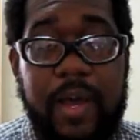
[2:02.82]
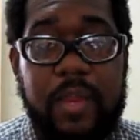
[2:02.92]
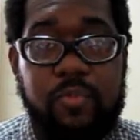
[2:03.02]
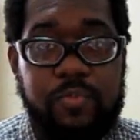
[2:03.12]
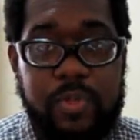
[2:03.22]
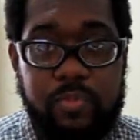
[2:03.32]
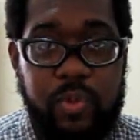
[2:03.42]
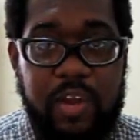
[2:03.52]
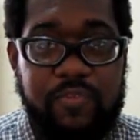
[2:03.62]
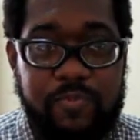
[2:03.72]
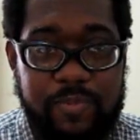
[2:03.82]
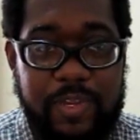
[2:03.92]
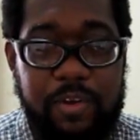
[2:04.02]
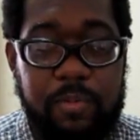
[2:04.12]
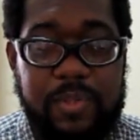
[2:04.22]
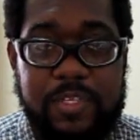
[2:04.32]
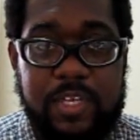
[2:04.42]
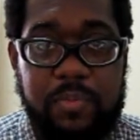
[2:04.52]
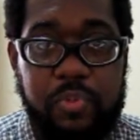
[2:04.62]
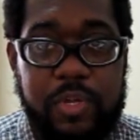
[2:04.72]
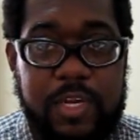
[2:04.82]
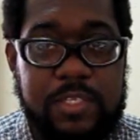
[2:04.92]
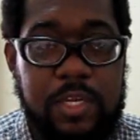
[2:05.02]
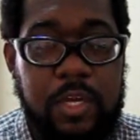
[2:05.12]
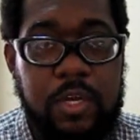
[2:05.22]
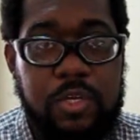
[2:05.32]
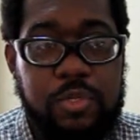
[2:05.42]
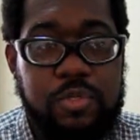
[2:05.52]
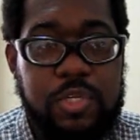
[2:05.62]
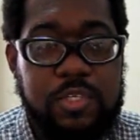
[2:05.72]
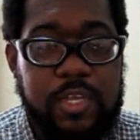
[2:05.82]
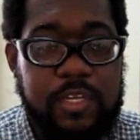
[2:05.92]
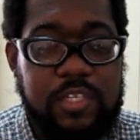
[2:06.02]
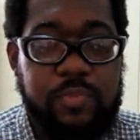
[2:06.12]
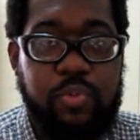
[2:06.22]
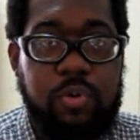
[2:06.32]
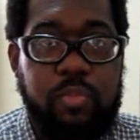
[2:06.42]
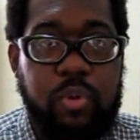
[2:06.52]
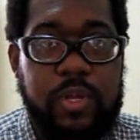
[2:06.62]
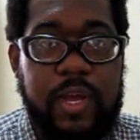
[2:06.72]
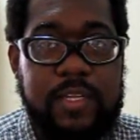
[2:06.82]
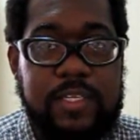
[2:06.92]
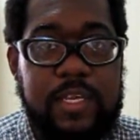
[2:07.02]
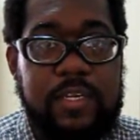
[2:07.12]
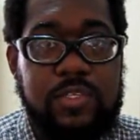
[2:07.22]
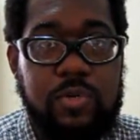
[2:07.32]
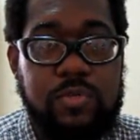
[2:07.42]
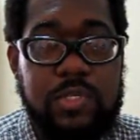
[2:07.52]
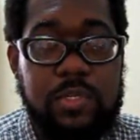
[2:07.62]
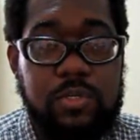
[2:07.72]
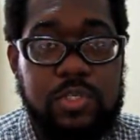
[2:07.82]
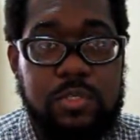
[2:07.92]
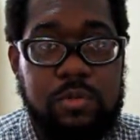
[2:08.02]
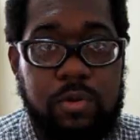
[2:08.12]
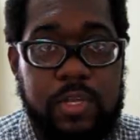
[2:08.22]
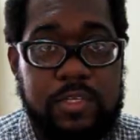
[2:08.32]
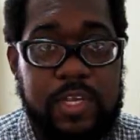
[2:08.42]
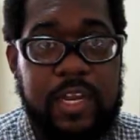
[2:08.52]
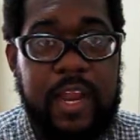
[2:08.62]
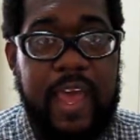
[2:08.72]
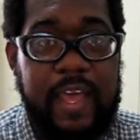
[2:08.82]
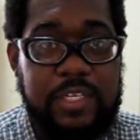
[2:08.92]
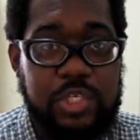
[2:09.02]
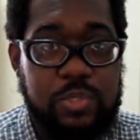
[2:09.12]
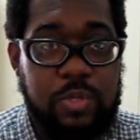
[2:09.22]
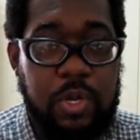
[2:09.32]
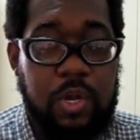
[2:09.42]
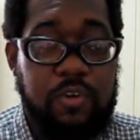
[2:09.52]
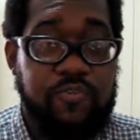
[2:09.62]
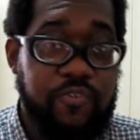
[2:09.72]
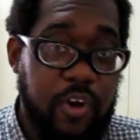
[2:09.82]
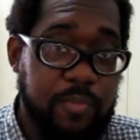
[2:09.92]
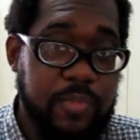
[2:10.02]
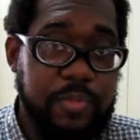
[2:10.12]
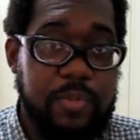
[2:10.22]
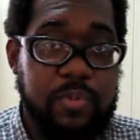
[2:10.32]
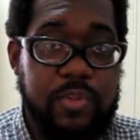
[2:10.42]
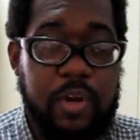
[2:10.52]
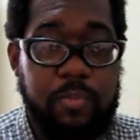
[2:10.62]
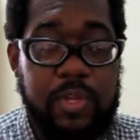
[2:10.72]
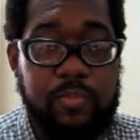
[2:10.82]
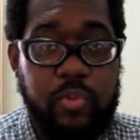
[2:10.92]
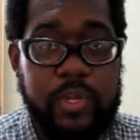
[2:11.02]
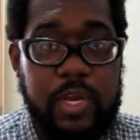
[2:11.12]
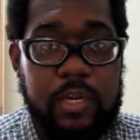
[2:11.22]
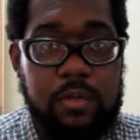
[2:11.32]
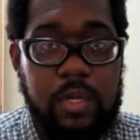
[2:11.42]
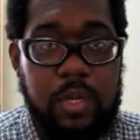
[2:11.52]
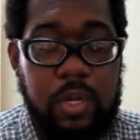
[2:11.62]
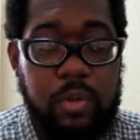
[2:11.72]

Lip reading: mind, when I hear about these kind of boycotts, usually it's like a temporary boycott to get a certain solution or to get an action from the people that are being boycotted.